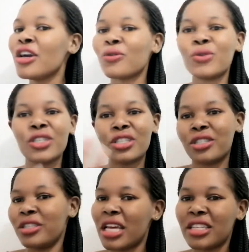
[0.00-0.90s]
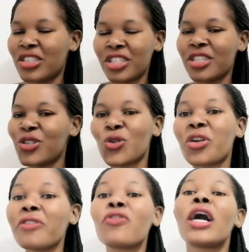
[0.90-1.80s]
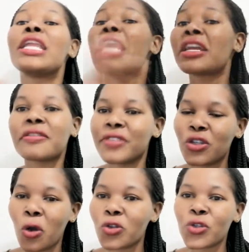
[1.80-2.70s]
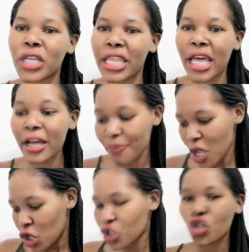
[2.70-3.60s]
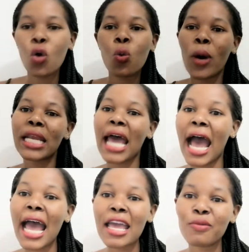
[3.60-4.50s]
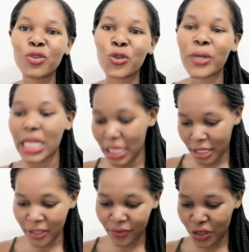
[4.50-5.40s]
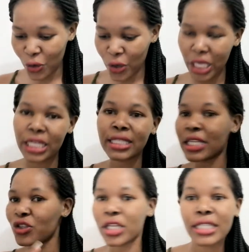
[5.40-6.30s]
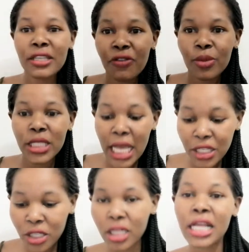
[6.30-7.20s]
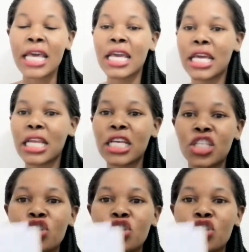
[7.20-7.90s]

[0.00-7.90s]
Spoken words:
which that is just a story for another video altogether. So what I am doing in this video is, as you can see from the title, it is